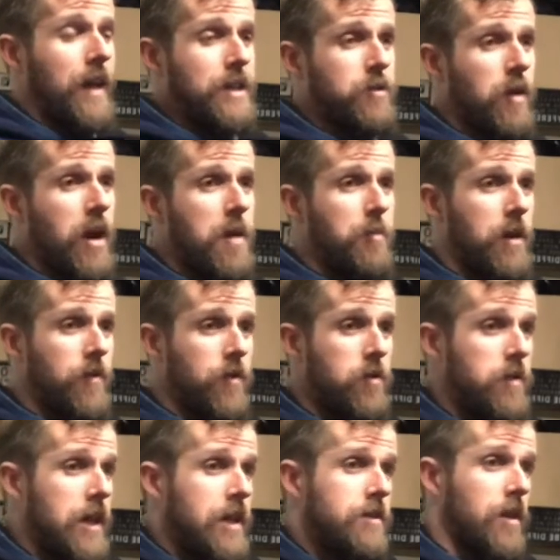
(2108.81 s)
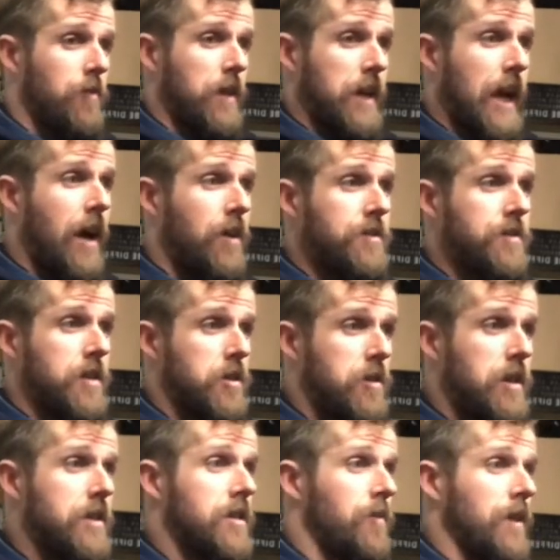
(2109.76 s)
that's great. But if you need something else, then you
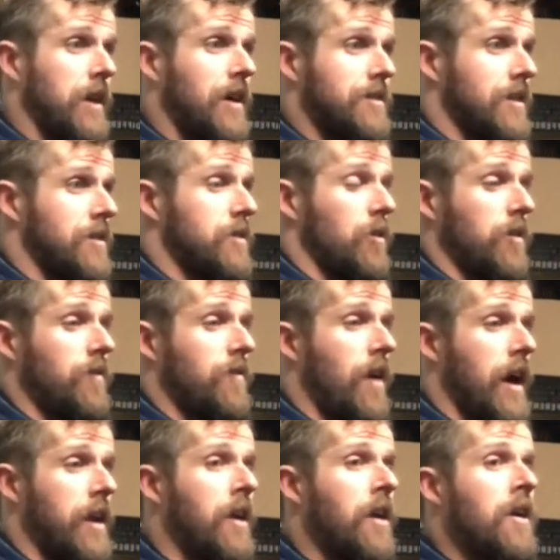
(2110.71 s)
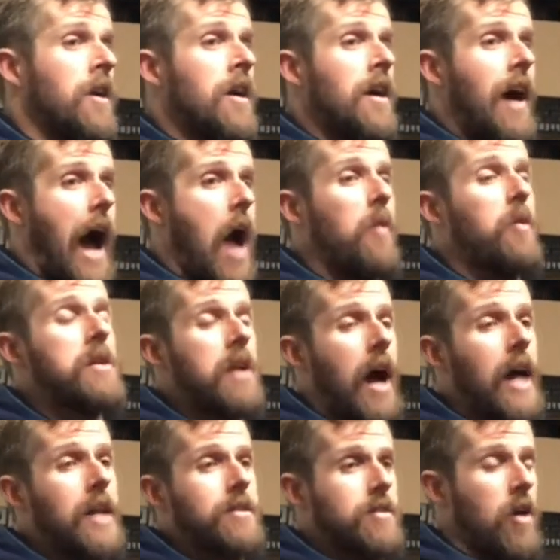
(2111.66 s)
need something else. That's totally fine. I would
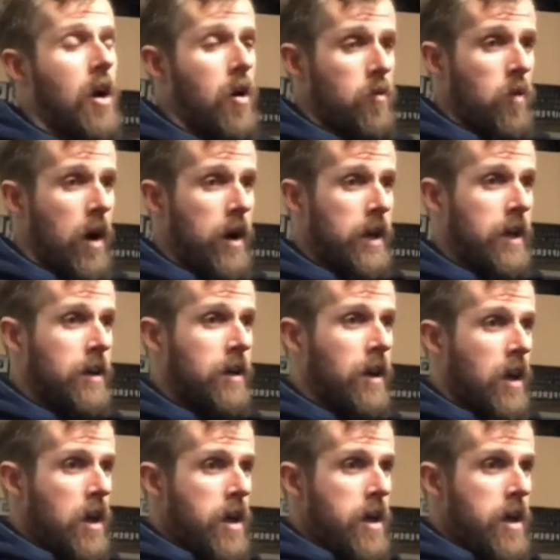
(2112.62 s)
not start running